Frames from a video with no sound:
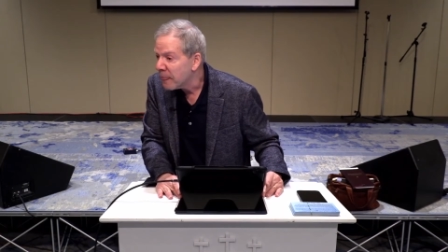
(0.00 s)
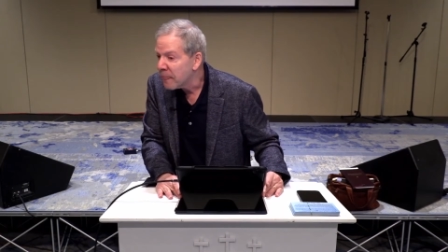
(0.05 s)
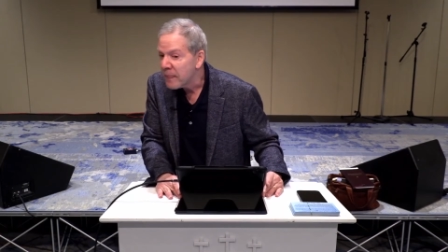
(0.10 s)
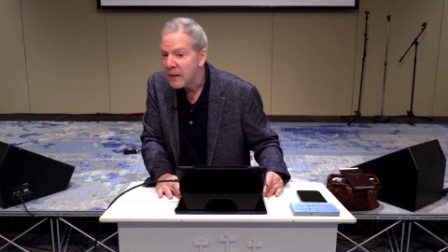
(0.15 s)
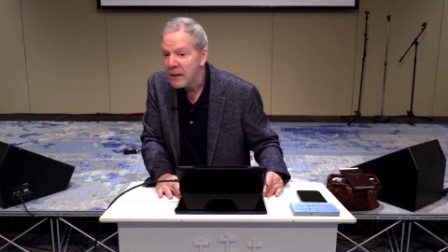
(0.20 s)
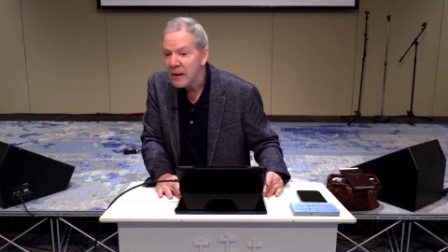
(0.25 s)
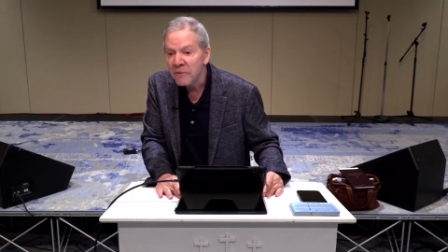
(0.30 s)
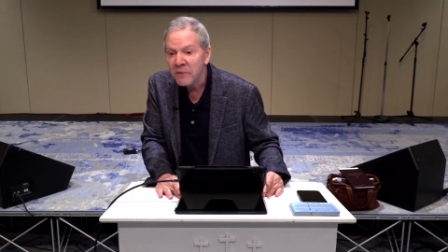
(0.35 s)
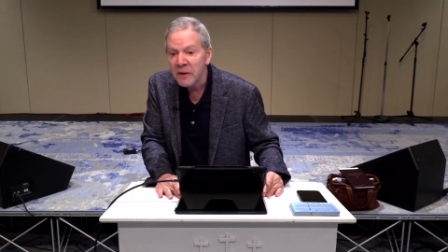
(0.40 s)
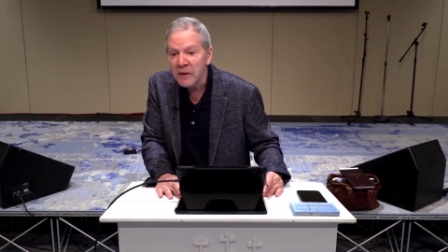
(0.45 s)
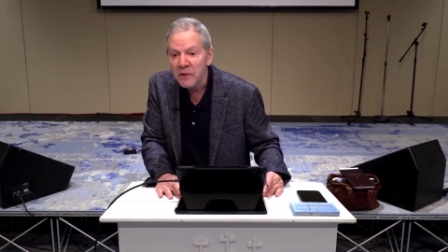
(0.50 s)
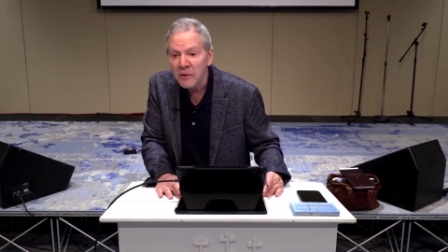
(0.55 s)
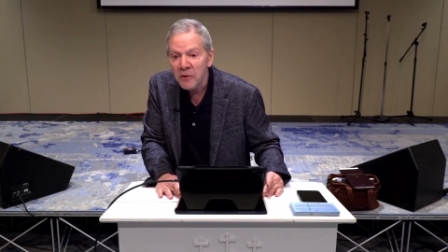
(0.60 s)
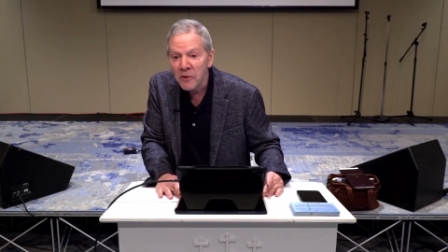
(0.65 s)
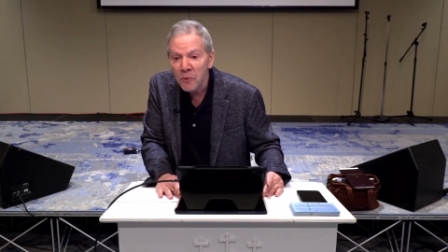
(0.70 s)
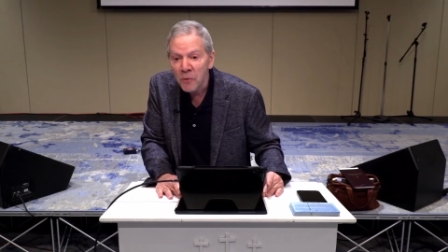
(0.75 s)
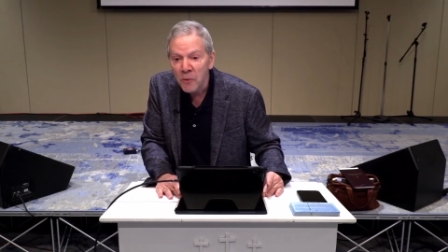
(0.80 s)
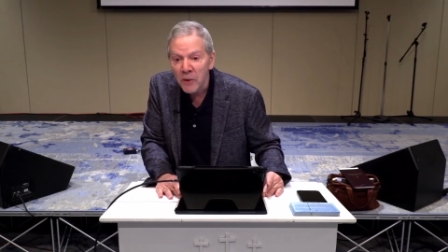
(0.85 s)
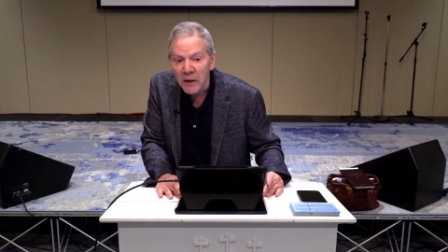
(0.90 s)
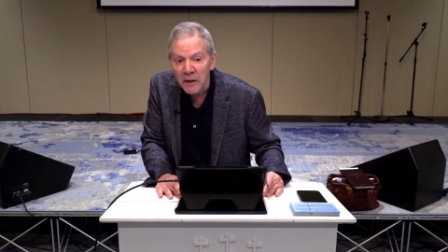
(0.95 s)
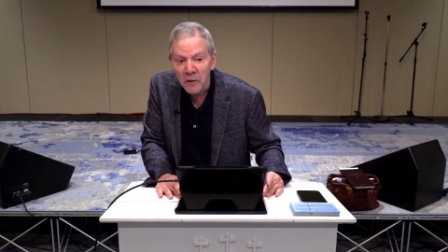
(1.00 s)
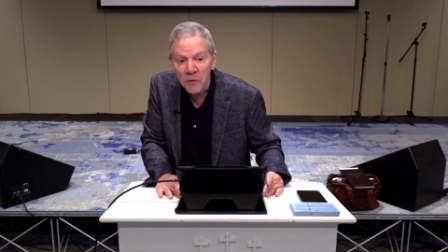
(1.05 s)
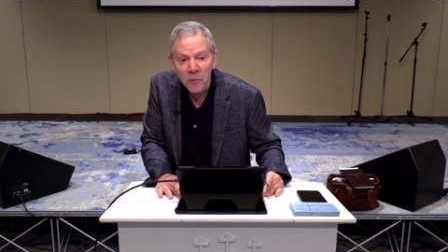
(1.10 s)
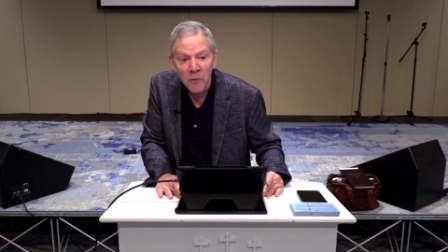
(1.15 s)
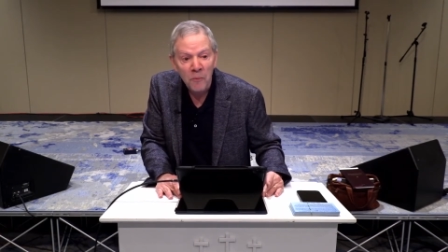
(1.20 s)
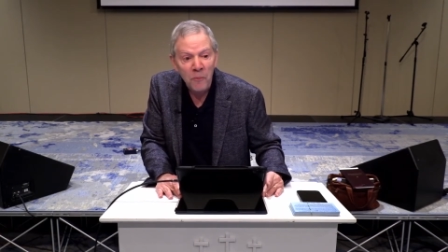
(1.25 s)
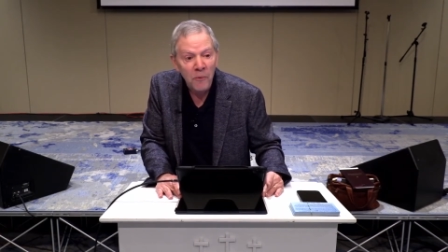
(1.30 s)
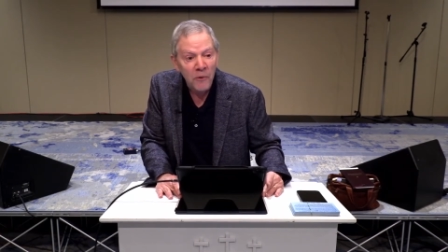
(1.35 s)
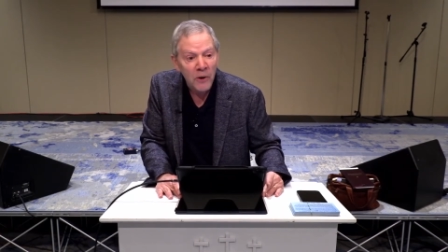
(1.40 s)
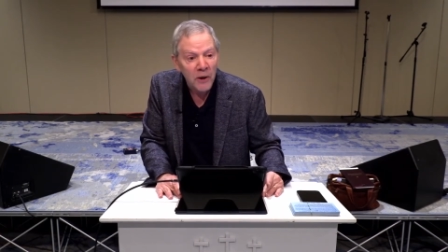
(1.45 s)
than if she's doing it to
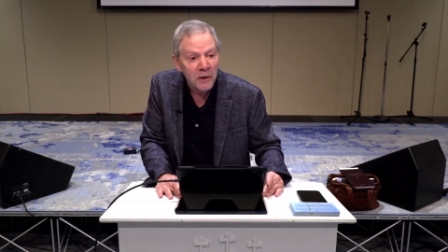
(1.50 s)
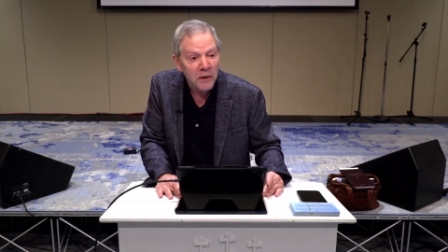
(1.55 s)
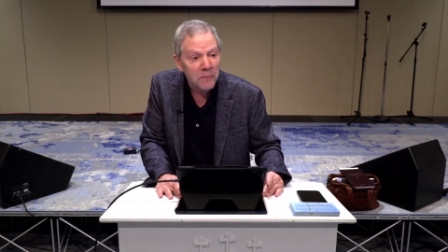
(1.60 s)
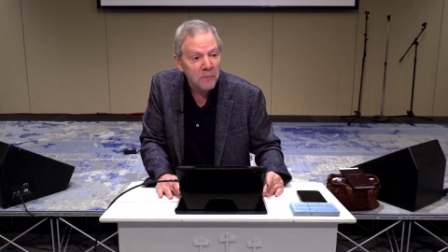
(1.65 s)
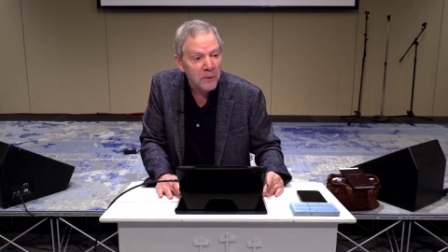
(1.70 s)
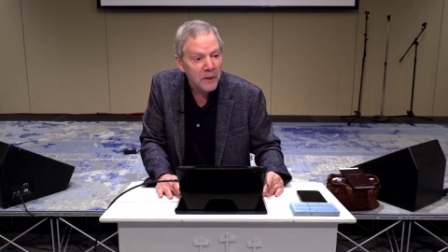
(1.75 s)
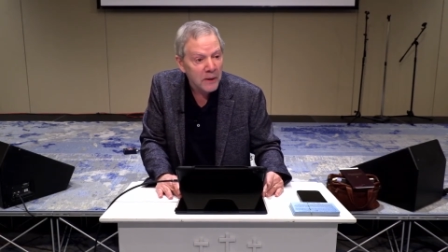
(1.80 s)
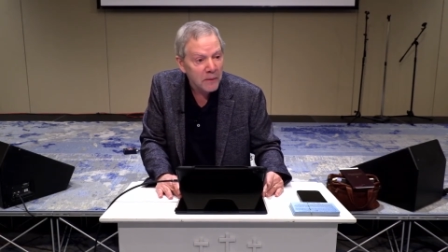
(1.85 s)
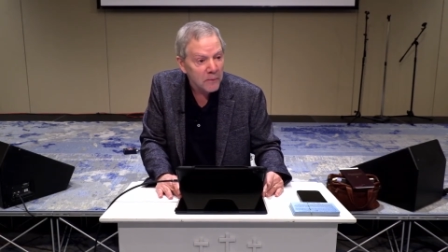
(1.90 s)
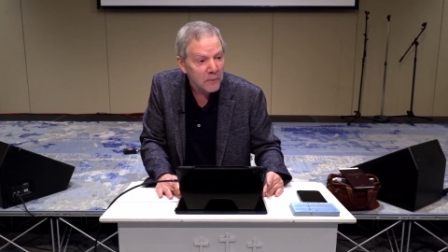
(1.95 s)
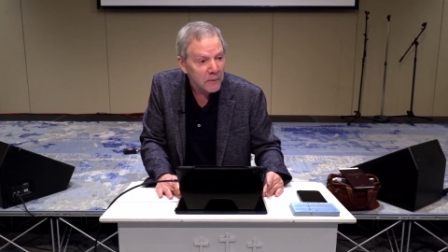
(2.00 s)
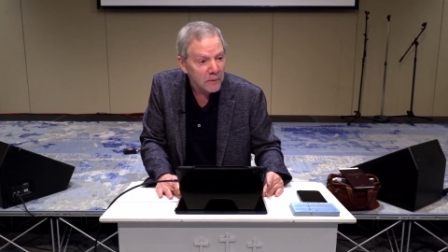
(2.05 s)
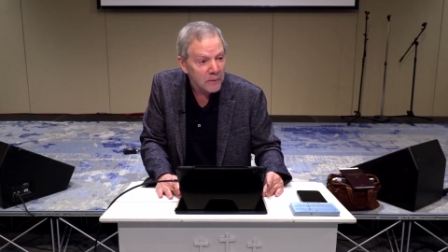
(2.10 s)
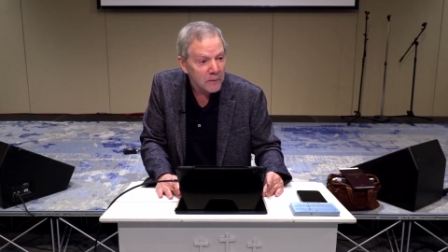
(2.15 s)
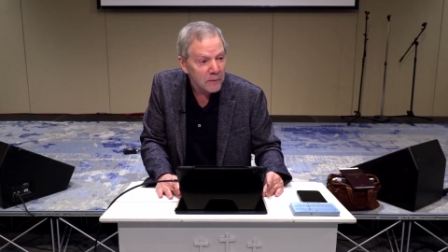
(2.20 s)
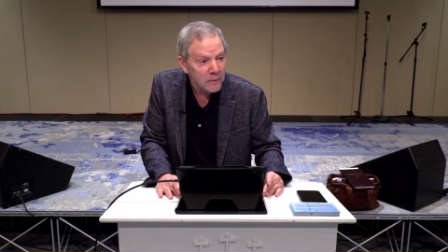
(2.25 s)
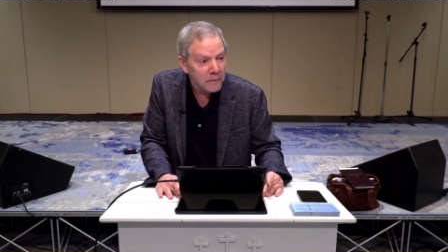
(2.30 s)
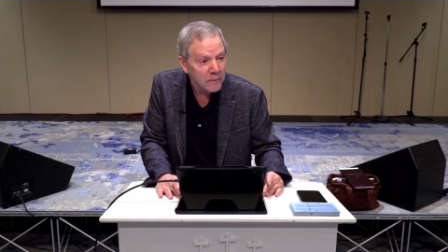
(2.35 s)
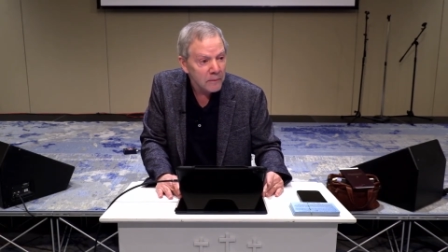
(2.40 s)
impress people.